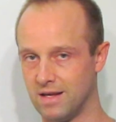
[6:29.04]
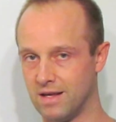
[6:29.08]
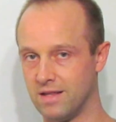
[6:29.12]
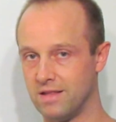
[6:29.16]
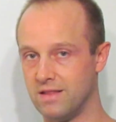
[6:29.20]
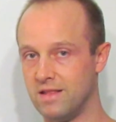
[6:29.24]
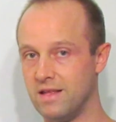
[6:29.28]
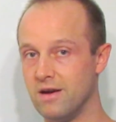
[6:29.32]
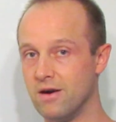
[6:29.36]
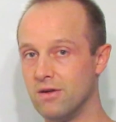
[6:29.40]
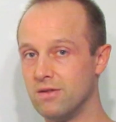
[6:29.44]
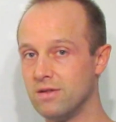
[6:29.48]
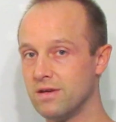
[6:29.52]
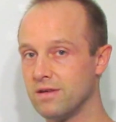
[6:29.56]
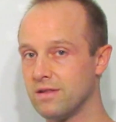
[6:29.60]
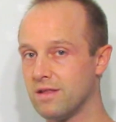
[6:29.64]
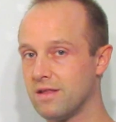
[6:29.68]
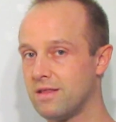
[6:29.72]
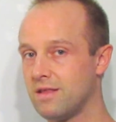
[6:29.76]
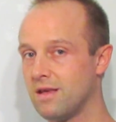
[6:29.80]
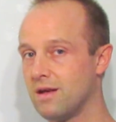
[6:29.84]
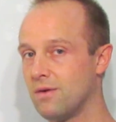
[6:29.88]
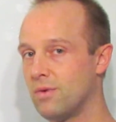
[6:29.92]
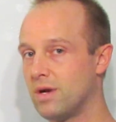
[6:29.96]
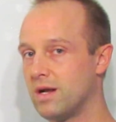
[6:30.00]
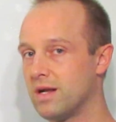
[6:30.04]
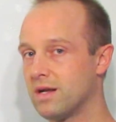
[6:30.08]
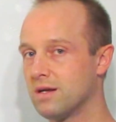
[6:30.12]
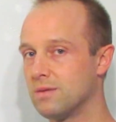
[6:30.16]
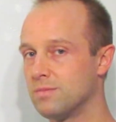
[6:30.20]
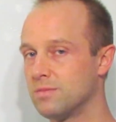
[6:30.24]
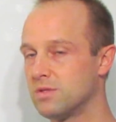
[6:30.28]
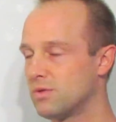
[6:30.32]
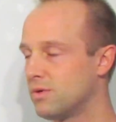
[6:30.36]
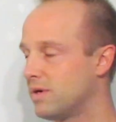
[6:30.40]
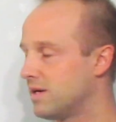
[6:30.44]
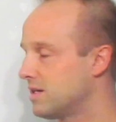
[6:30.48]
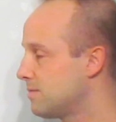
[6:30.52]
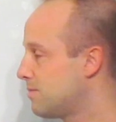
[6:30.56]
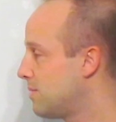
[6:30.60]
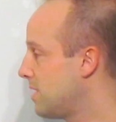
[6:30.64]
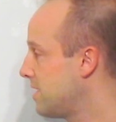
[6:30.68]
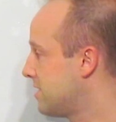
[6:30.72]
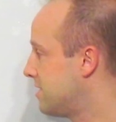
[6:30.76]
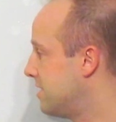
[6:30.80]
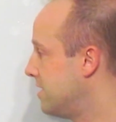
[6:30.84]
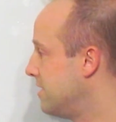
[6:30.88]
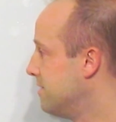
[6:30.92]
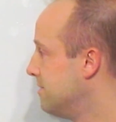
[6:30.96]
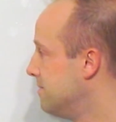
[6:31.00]
The only other thing when it comes to
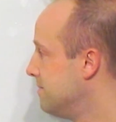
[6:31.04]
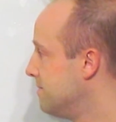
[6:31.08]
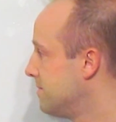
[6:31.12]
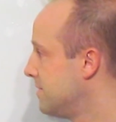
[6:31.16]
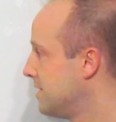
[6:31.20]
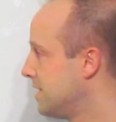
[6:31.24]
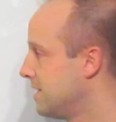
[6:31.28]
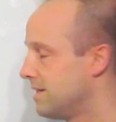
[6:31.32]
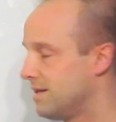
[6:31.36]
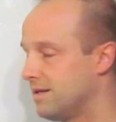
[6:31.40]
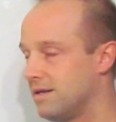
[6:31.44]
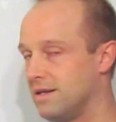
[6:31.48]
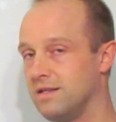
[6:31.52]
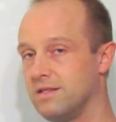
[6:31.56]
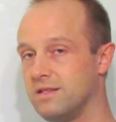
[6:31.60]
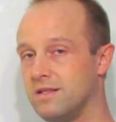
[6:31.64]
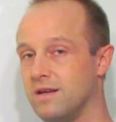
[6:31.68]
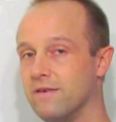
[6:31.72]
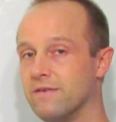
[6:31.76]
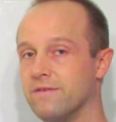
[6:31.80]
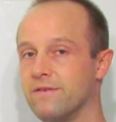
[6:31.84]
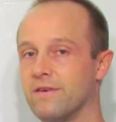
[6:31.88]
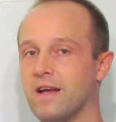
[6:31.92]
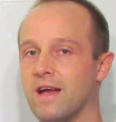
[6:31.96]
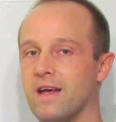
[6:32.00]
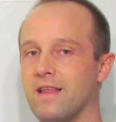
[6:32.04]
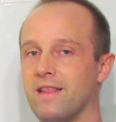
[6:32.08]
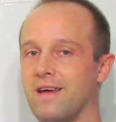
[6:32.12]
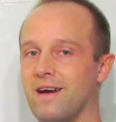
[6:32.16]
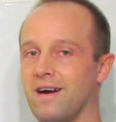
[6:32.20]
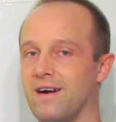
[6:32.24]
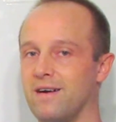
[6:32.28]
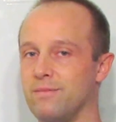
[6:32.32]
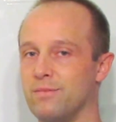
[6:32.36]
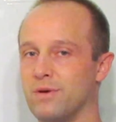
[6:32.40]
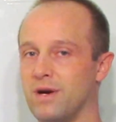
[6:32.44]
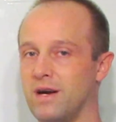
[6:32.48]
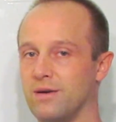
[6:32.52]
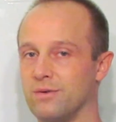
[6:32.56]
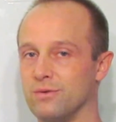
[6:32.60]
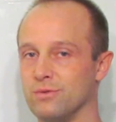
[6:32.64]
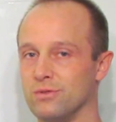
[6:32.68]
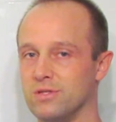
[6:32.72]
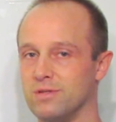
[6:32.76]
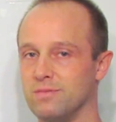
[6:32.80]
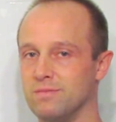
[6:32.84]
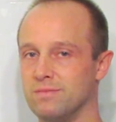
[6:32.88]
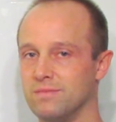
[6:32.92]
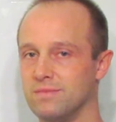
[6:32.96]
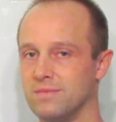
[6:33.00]
expression is don't forget the
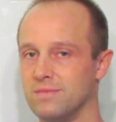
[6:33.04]
eyebrows.